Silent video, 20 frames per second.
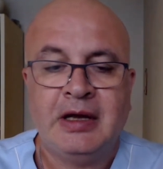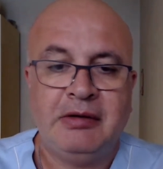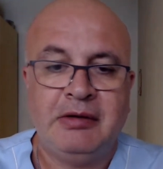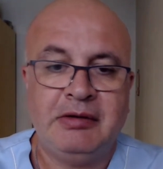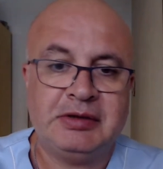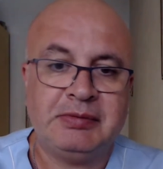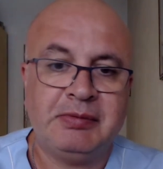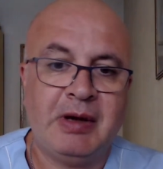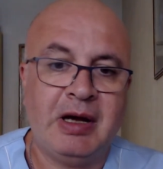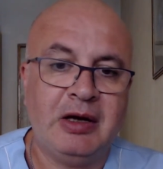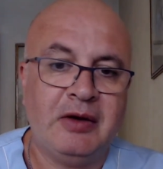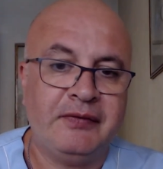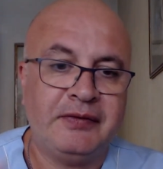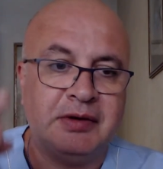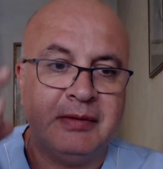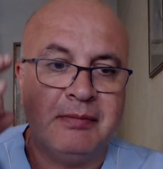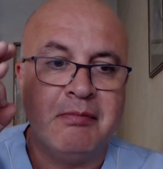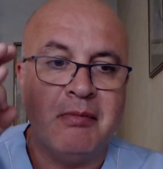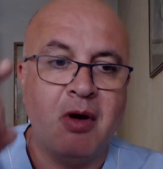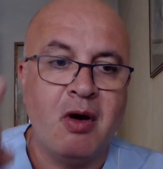is one of
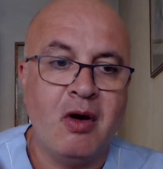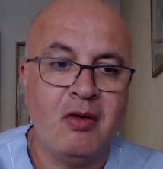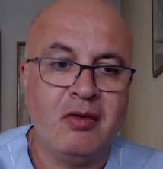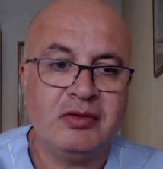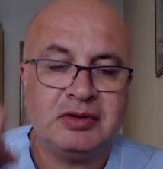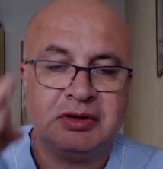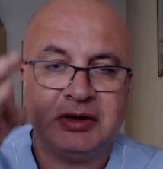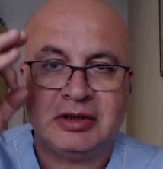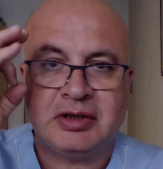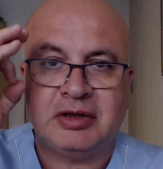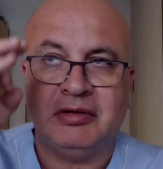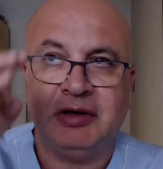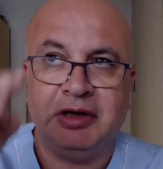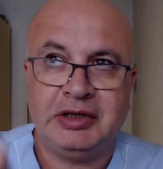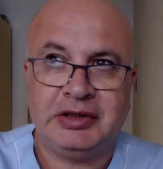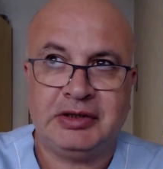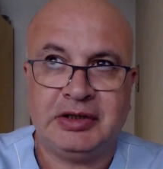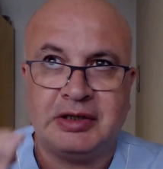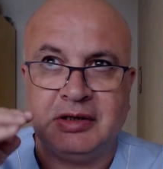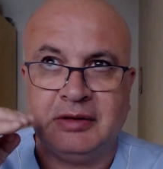the most
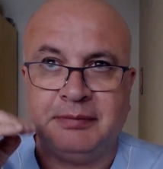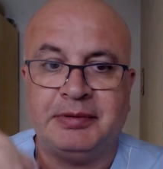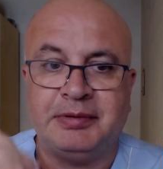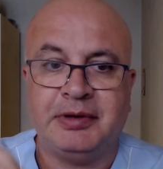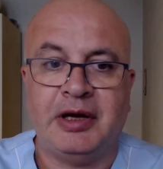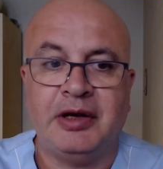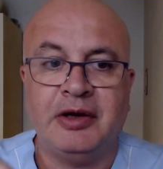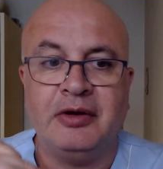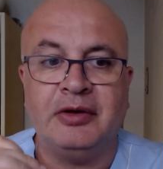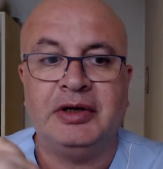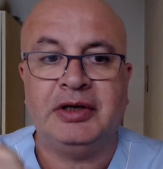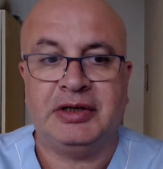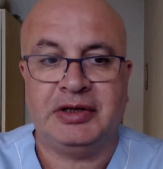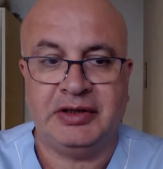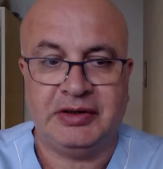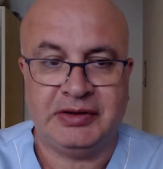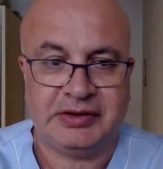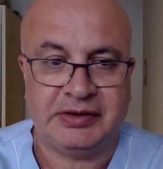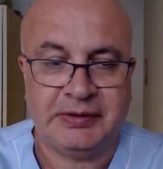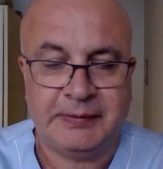critical
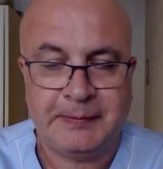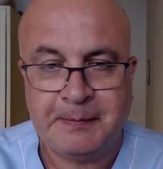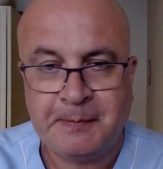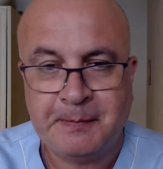priorities.